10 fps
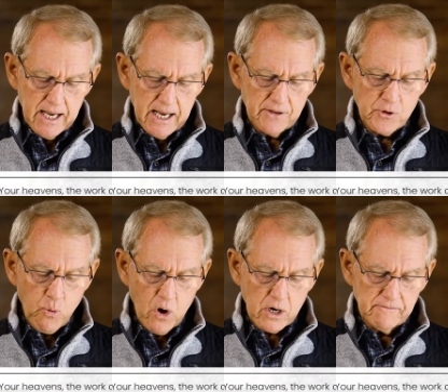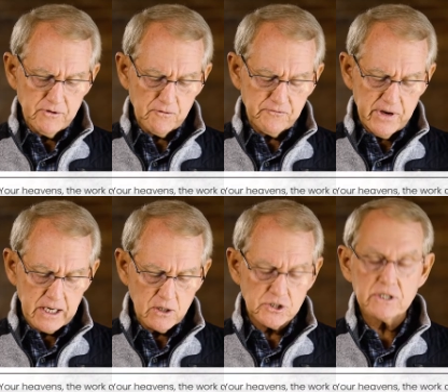and the work of your
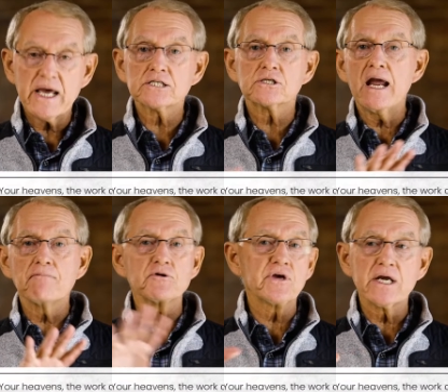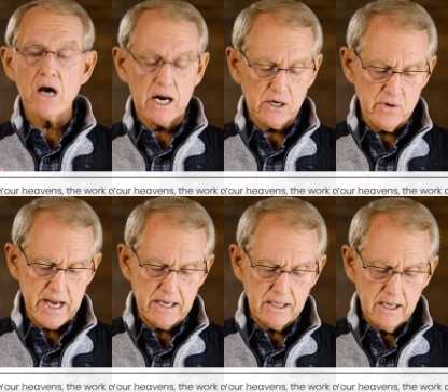fingers, that's everything God
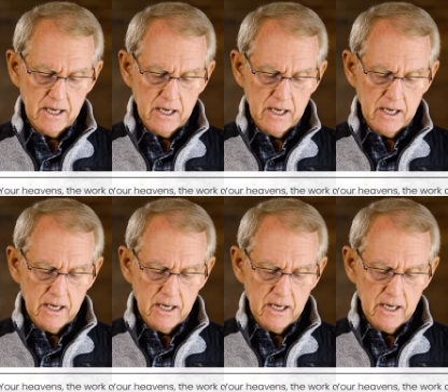created,